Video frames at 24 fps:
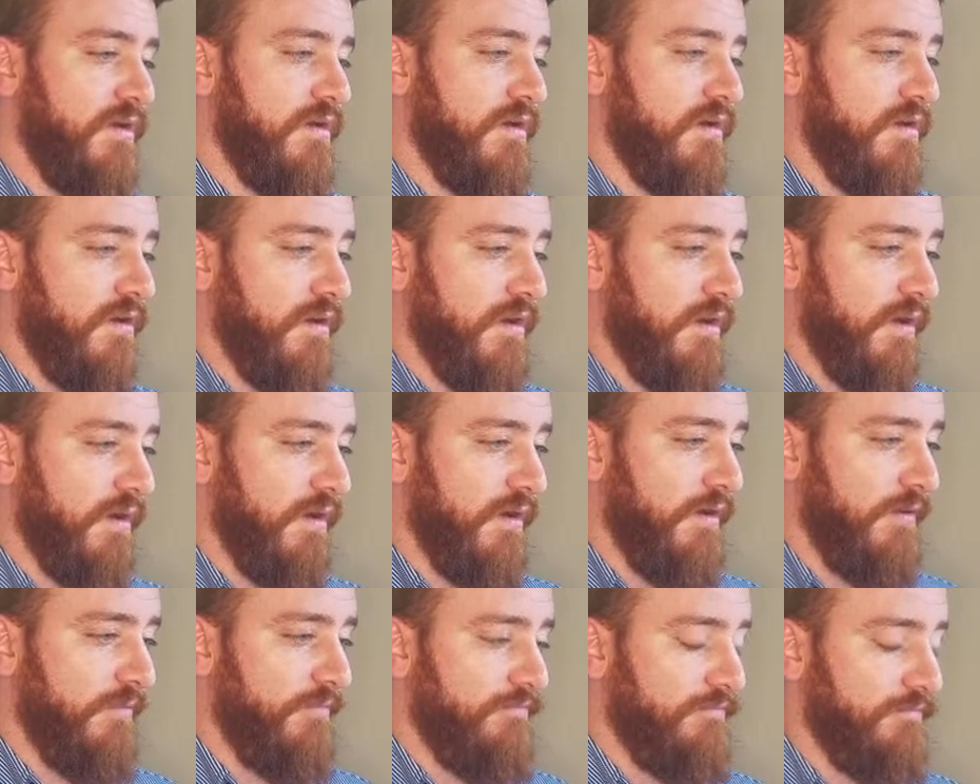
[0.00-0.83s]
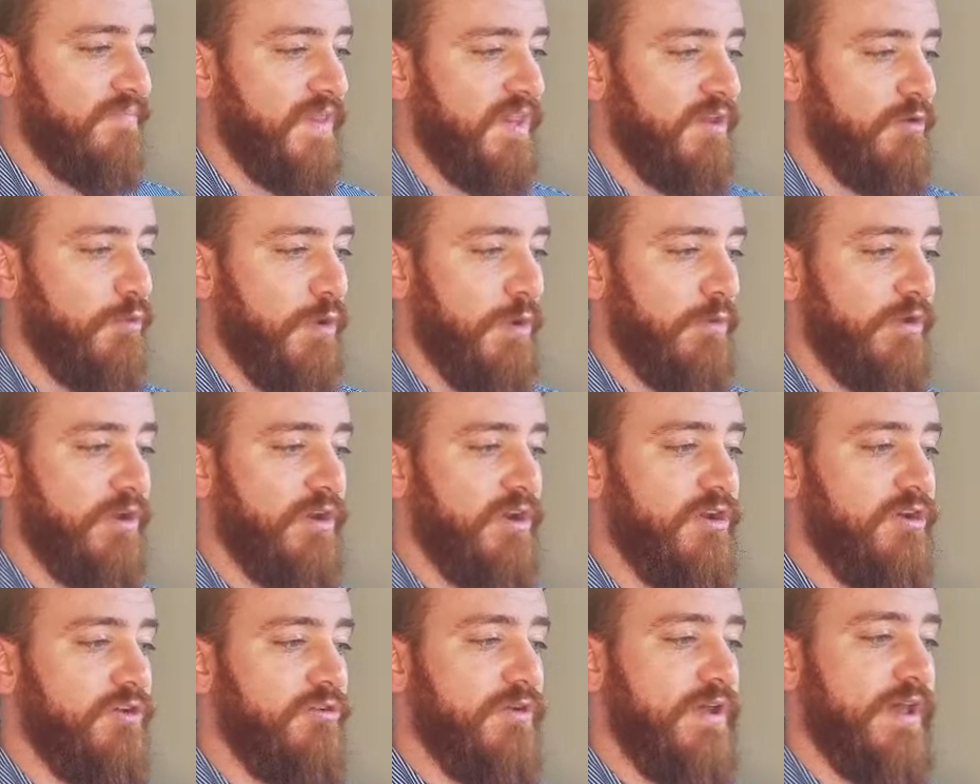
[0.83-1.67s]
What we're
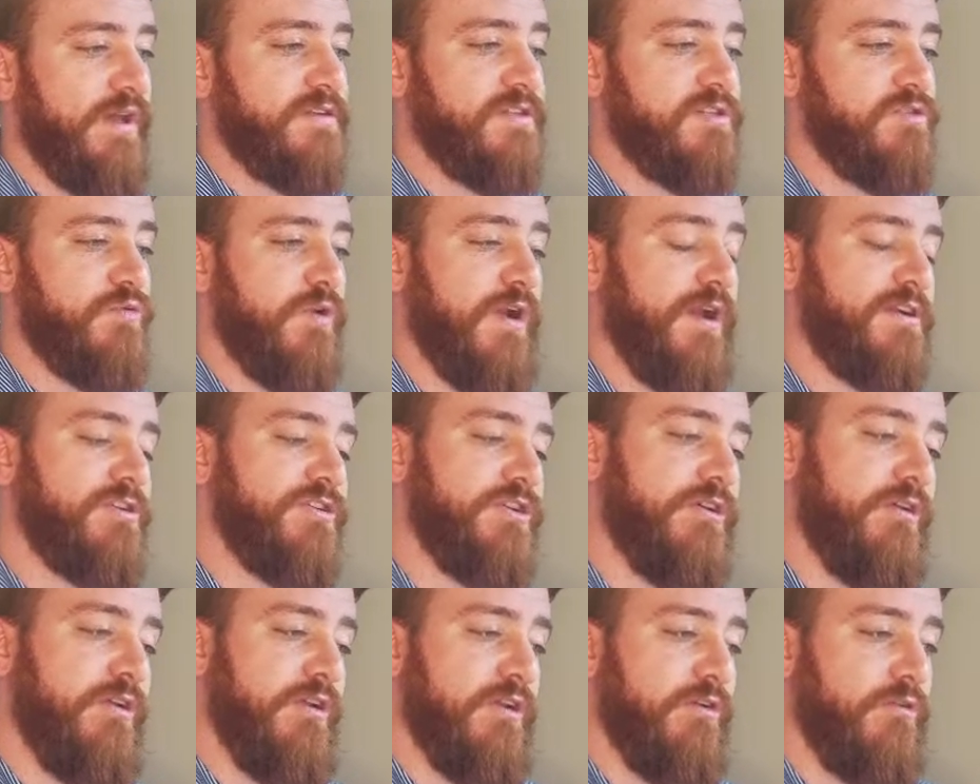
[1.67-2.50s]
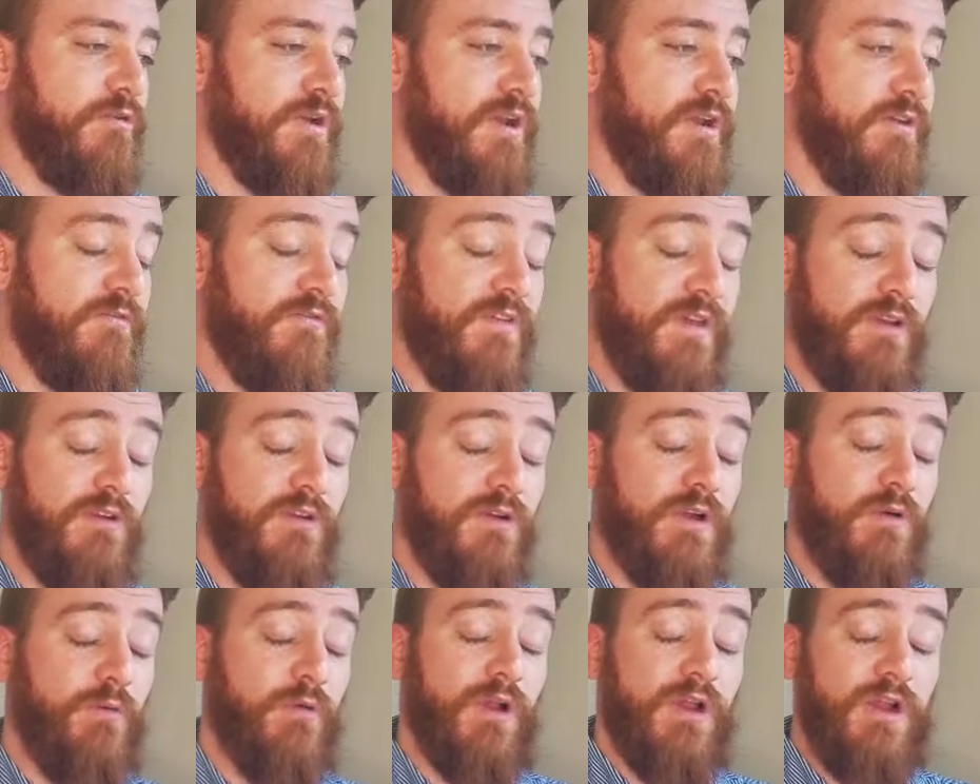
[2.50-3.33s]
going to do next is we're actually going to create a figure,
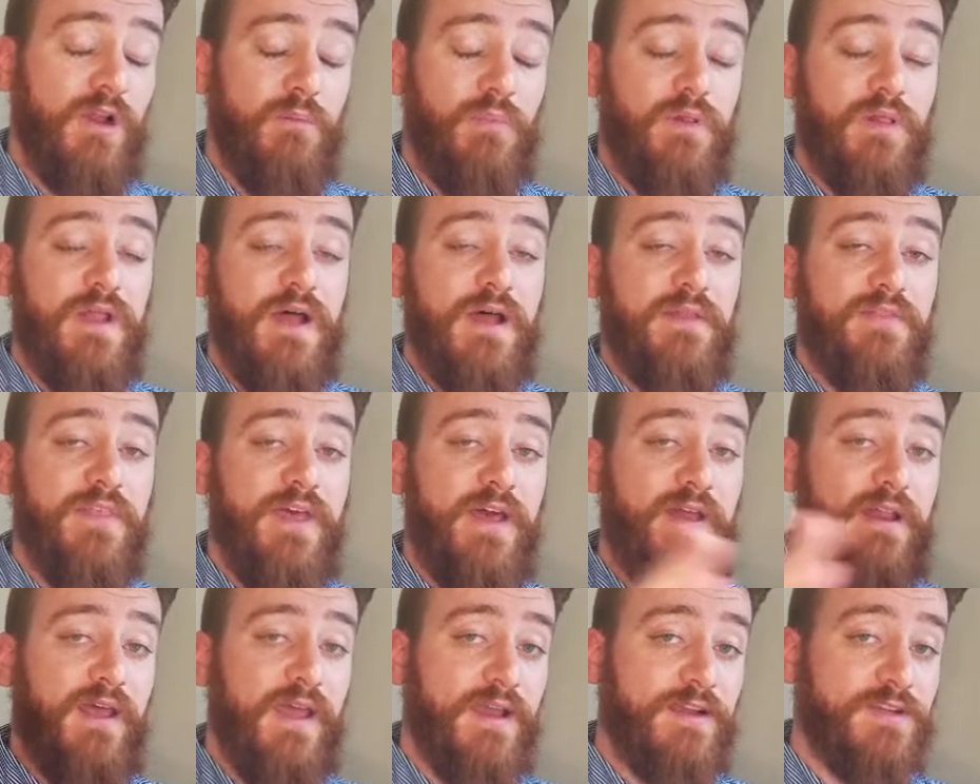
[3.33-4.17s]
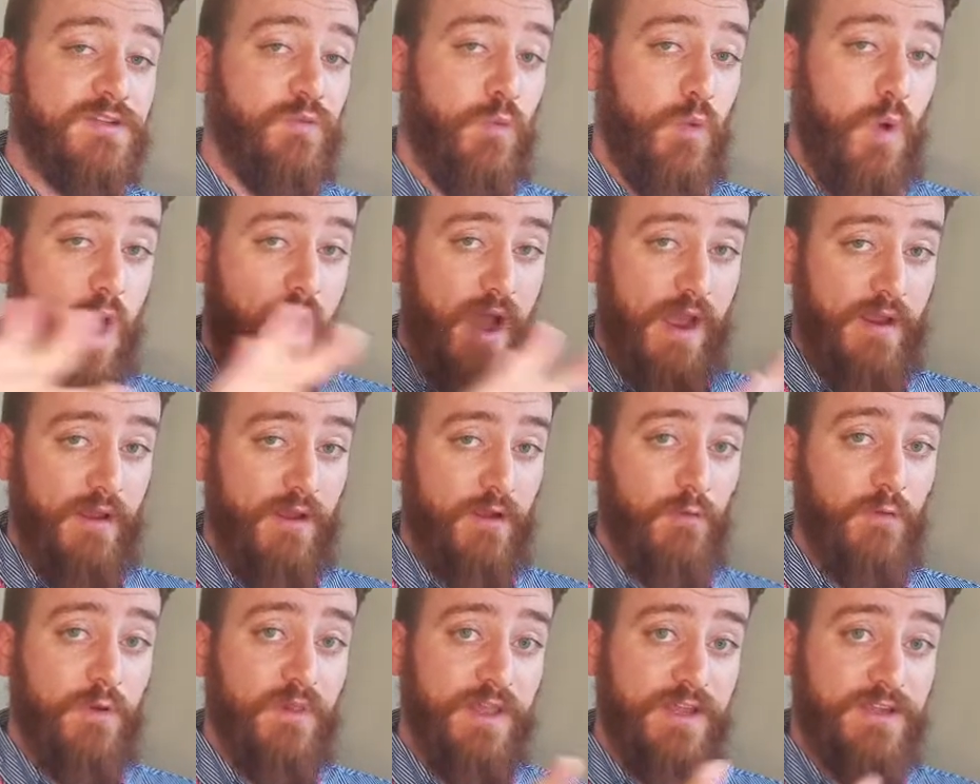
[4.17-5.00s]
and we're going to plot that x-y
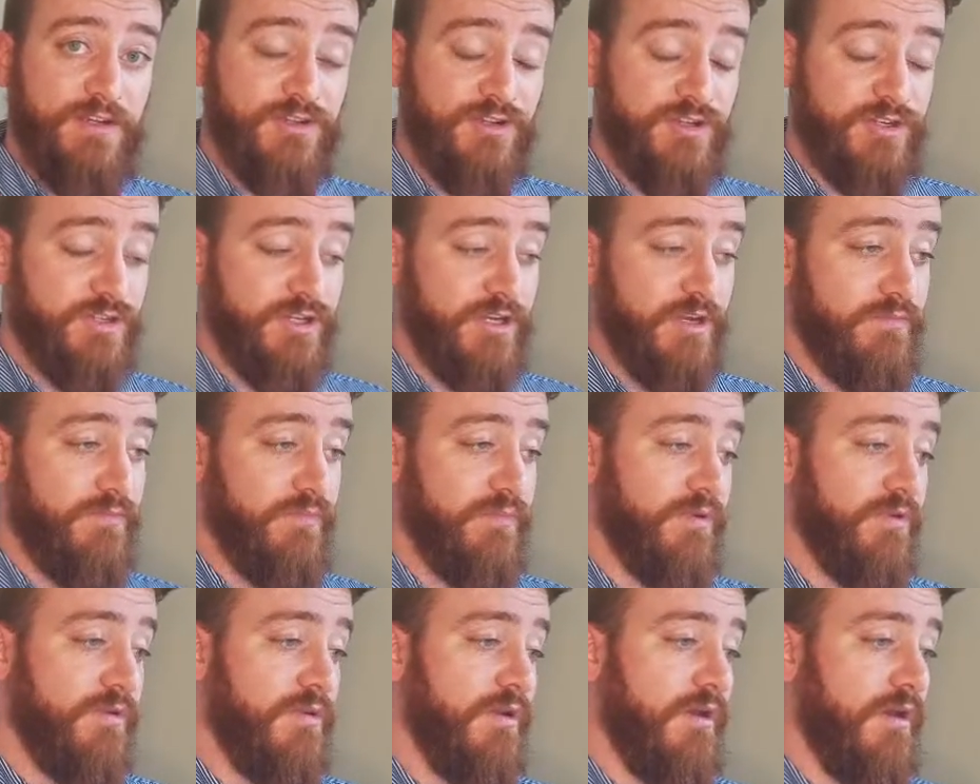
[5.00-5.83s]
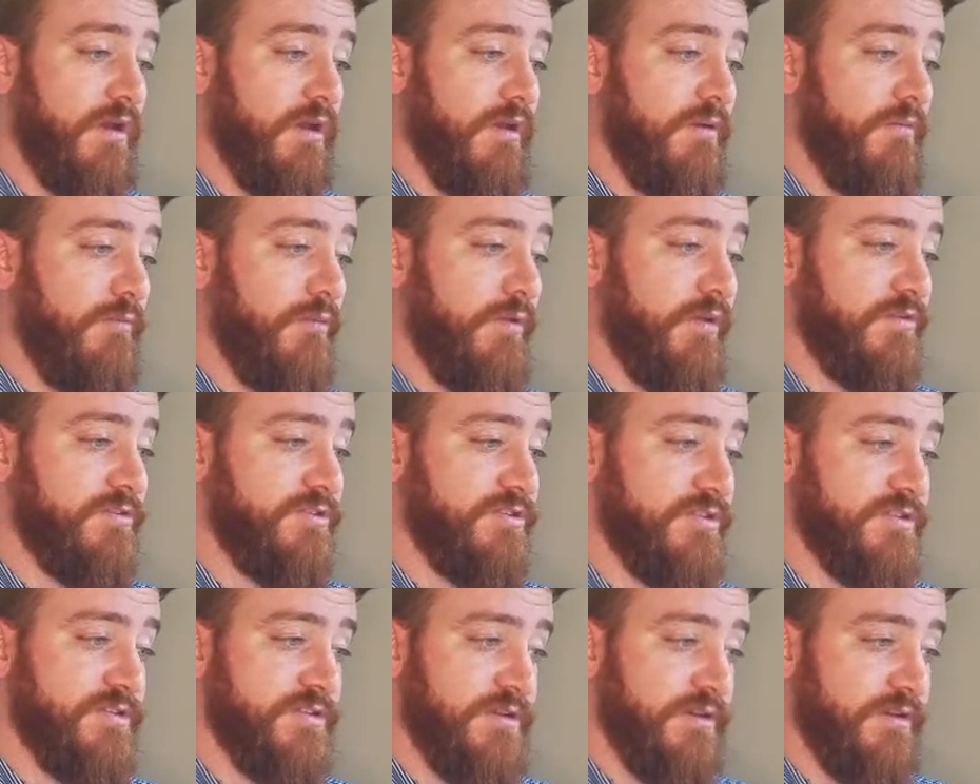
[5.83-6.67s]
relationship with
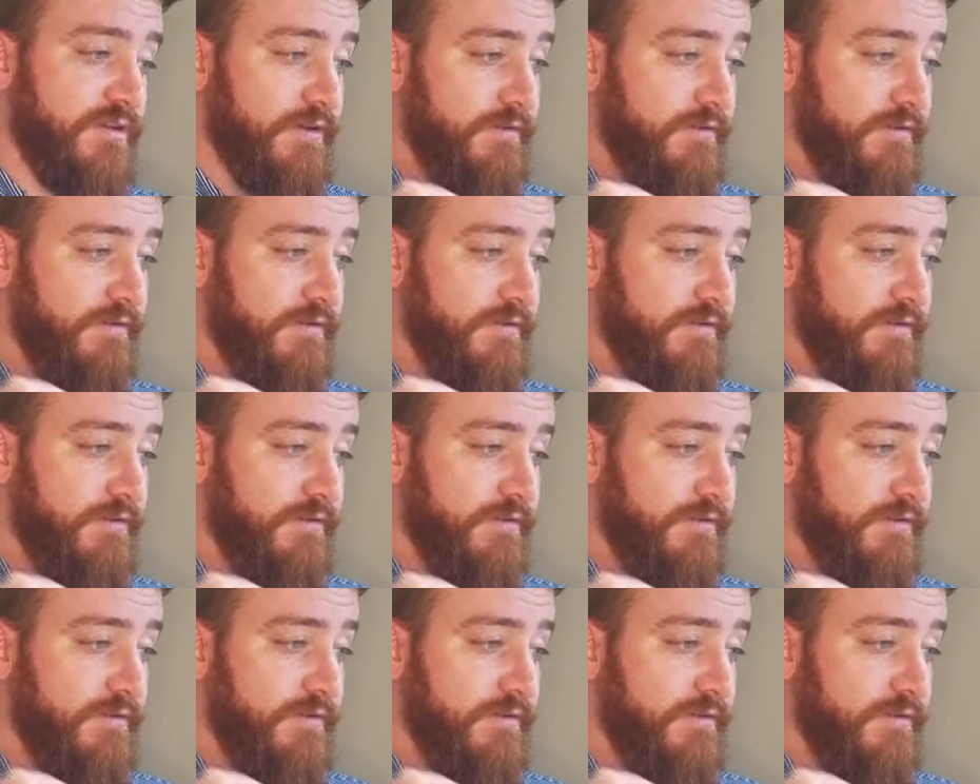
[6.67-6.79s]
just